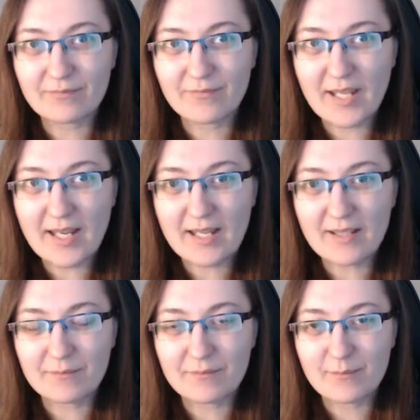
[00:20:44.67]
yeah,
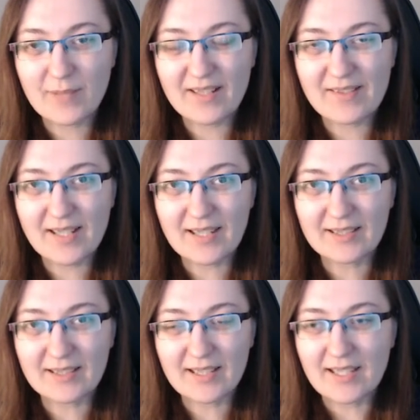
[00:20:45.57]

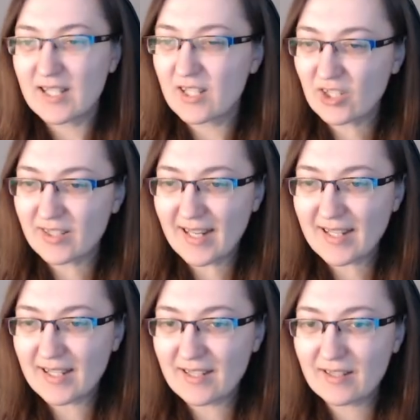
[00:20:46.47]
exactly. Good thing
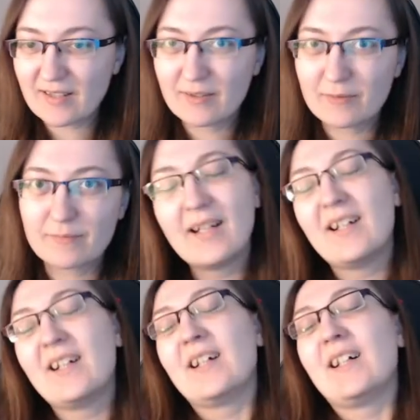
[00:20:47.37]
it!
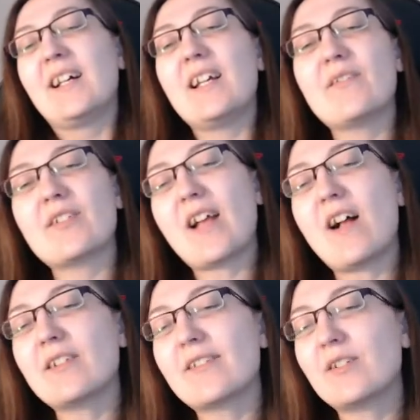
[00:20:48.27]
He was
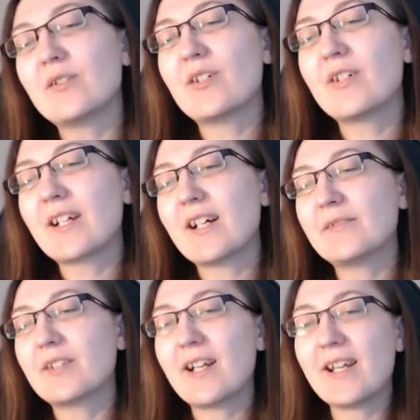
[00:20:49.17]
also going
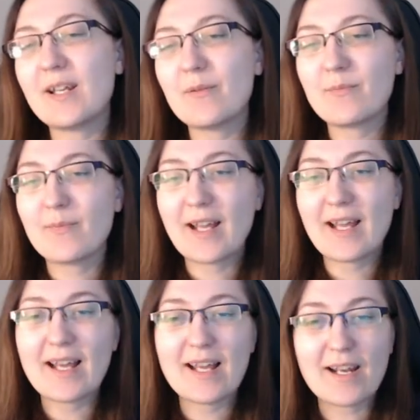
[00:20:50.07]
after him,
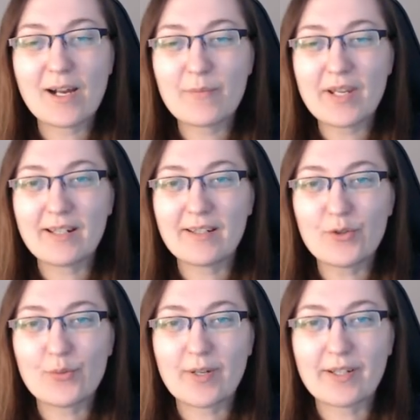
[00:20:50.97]
and I mean, this
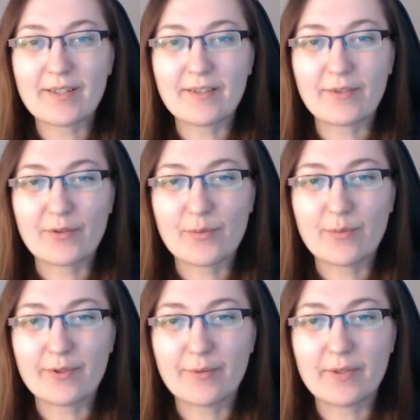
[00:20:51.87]
party looks
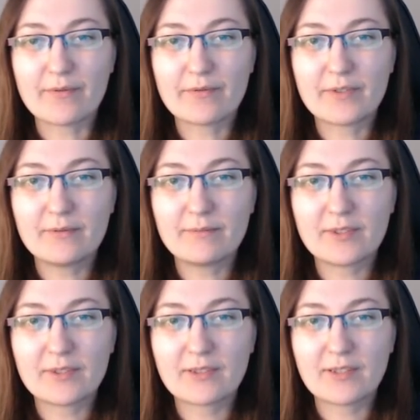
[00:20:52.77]
pretty powerful,
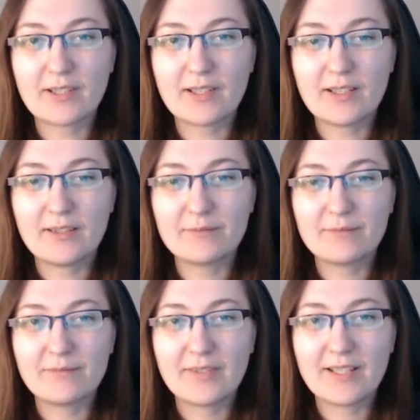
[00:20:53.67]
not gonna lie.
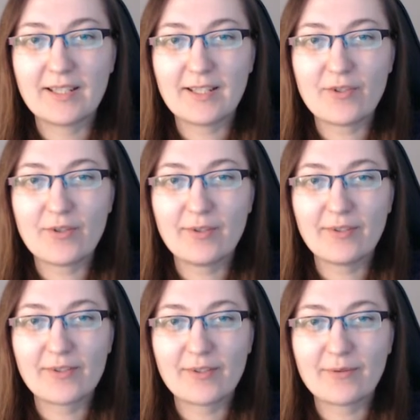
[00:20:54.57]
This dude
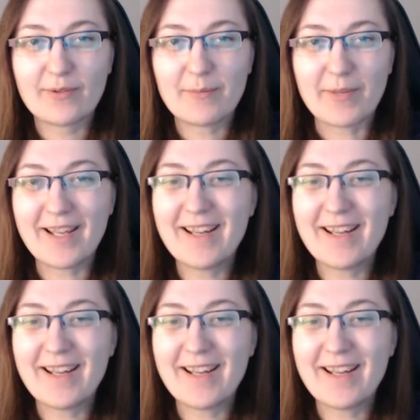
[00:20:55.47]
looks so creepy.